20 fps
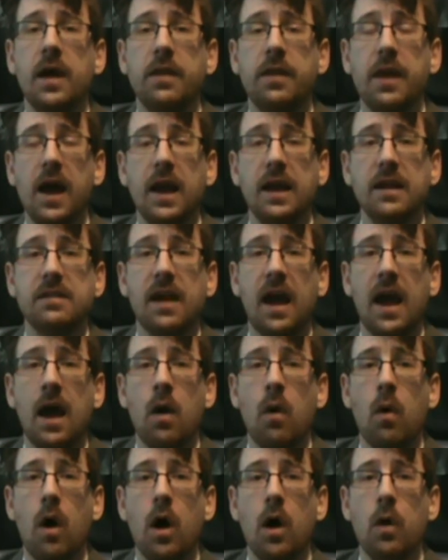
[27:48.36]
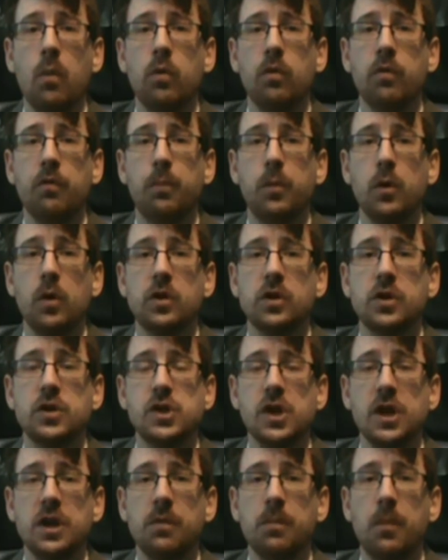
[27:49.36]
That is how I would have booked
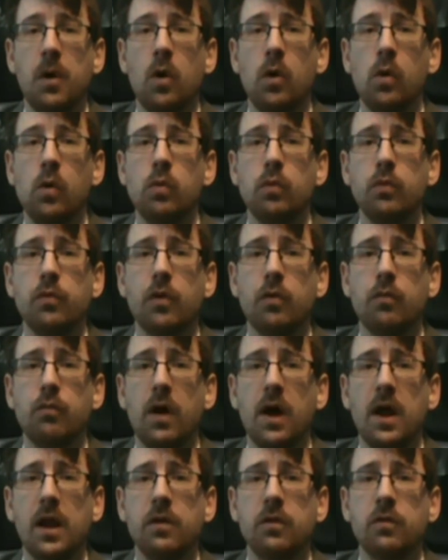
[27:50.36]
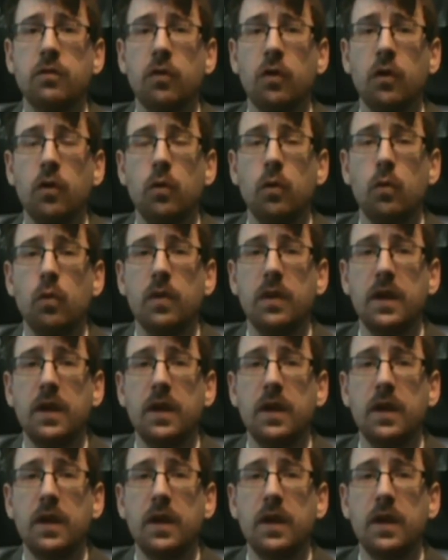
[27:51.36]
Jinder Mahal's run to